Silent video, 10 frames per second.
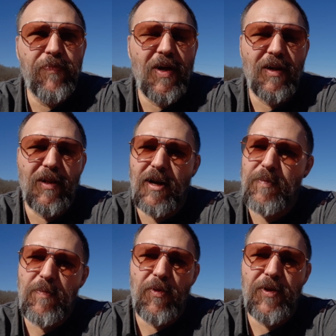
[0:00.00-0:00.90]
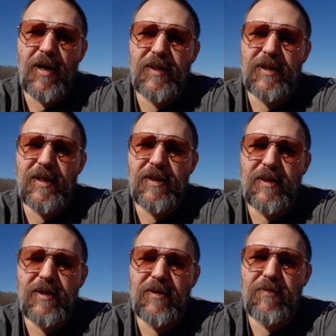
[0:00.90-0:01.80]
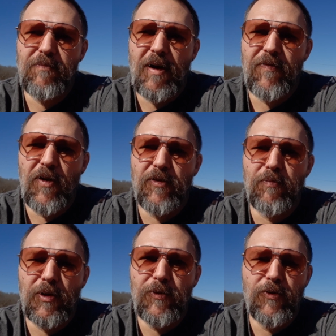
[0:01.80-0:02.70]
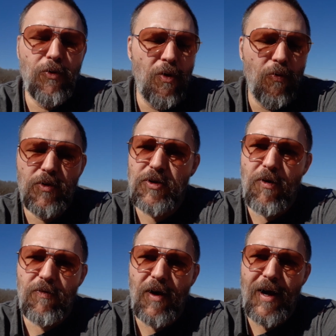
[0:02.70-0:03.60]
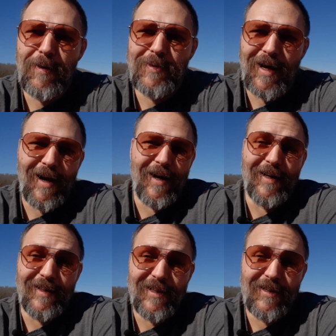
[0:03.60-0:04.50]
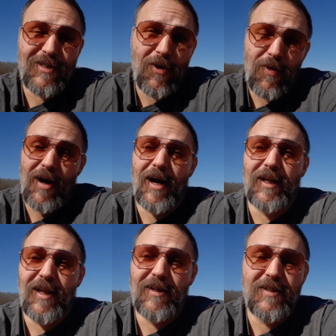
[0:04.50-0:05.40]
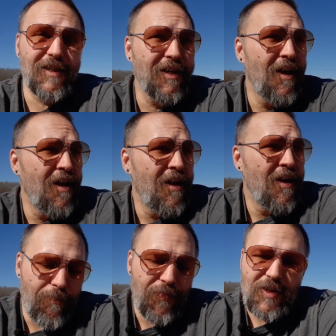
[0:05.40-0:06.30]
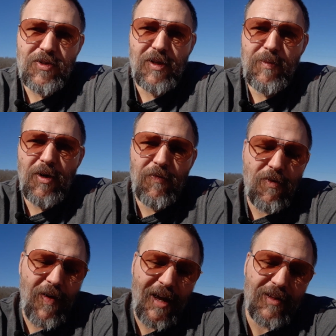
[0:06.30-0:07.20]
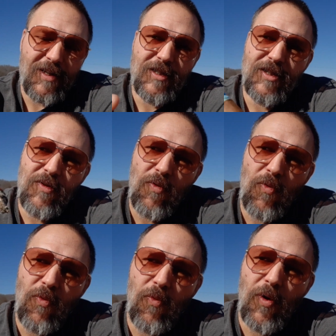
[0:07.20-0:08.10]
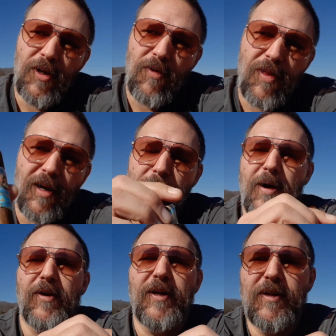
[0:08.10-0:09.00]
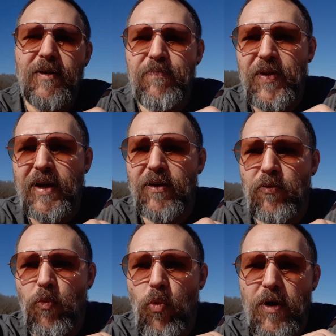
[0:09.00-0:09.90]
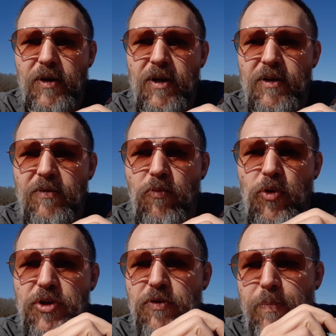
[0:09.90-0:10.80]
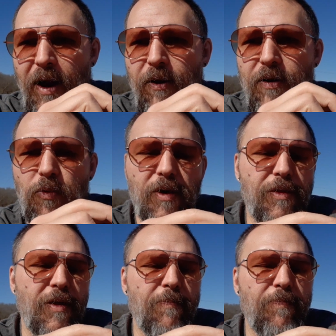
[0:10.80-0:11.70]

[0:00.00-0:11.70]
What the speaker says: A lot of people thought the My Father Blue was overhyped. I didn't think so. I liked it. So let me know if you've had this. What do you think about it? And what would you pair it with?